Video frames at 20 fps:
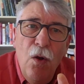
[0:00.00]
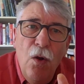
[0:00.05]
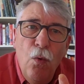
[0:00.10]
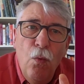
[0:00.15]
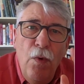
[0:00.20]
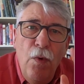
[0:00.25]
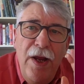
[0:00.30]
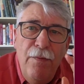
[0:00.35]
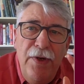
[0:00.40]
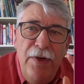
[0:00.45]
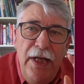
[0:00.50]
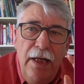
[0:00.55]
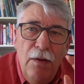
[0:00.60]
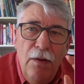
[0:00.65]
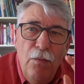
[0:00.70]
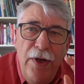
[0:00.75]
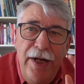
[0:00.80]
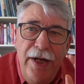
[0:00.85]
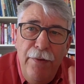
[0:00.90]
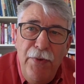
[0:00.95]
Where
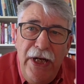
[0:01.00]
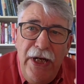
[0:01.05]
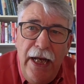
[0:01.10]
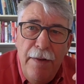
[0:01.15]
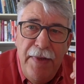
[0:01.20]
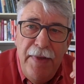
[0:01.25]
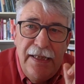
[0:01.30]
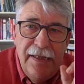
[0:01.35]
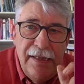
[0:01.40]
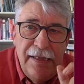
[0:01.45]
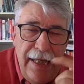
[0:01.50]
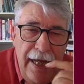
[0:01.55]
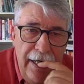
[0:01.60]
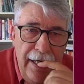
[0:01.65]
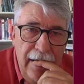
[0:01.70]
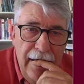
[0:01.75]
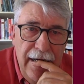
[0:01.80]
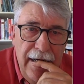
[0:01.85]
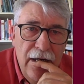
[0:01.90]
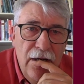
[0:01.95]
we come
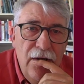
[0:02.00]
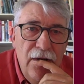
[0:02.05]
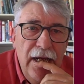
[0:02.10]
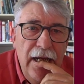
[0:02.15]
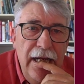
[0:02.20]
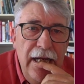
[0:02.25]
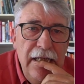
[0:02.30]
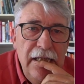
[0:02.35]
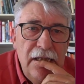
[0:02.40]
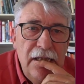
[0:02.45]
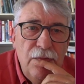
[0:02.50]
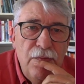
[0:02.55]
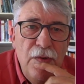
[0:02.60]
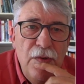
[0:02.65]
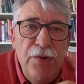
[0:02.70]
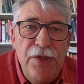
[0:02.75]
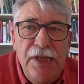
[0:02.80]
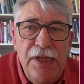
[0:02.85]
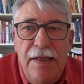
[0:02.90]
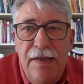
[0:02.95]
unstuck here is when
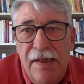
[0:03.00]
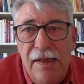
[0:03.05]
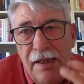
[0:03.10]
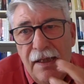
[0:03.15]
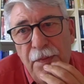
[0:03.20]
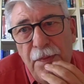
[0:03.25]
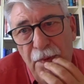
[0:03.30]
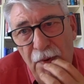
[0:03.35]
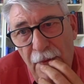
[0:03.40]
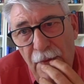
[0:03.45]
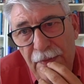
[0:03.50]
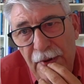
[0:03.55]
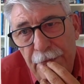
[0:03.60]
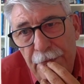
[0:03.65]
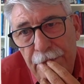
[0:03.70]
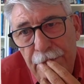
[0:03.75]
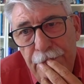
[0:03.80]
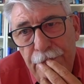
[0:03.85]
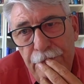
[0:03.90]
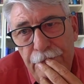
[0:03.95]
we see this as a problem.
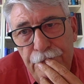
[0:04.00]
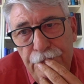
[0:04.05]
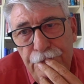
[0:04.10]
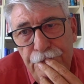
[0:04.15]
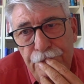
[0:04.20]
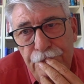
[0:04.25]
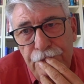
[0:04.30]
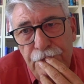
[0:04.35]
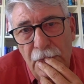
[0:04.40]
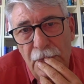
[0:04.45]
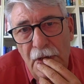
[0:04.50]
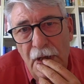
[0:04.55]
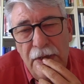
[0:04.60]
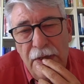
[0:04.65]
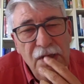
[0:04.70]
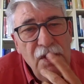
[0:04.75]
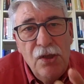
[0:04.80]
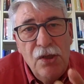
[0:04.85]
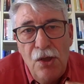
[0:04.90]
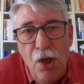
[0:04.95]

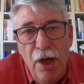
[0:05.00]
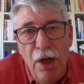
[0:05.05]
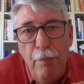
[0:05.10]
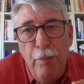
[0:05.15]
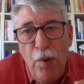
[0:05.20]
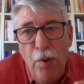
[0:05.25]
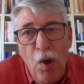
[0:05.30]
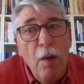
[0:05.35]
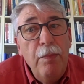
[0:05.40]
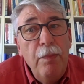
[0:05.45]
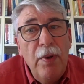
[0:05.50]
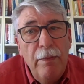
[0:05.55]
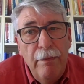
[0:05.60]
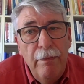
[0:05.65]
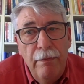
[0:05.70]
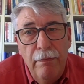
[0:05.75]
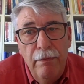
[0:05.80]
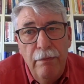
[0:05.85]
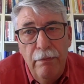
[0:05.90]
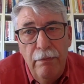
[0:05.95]
This is not a problem.
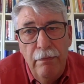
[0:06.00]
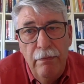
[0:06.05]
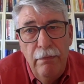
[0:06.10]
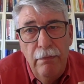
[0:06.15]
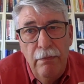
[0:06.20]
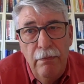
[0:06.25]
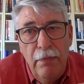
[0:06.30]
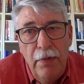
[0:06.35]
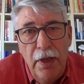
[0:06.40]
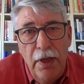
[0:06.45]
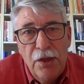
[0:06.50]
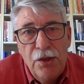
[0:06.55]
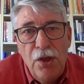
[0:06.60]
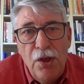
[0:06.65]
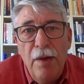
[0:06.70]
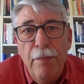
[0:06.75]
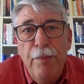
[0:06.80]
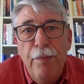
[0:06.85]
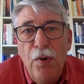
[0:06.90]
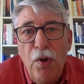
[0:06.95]
It's
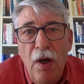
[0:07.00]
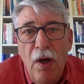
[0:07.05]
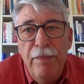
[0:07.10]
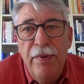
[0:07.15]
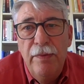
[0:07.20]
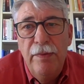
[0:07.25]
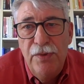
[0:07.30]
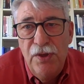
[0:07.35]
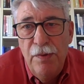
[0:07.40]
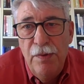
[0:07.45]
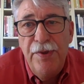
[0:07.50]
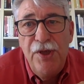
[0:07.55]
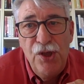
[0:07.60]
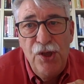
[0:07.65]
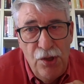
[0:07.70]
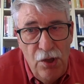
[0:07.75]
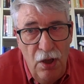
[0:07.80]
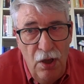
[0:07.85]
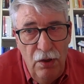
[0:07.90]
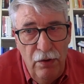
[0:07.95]
not a problem to be
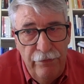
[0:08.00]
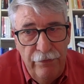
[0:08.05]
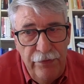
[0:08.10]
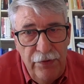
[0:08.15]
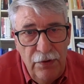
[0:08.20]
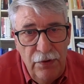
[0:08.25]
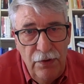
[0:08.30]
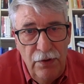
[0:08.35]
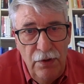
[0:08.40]
solved.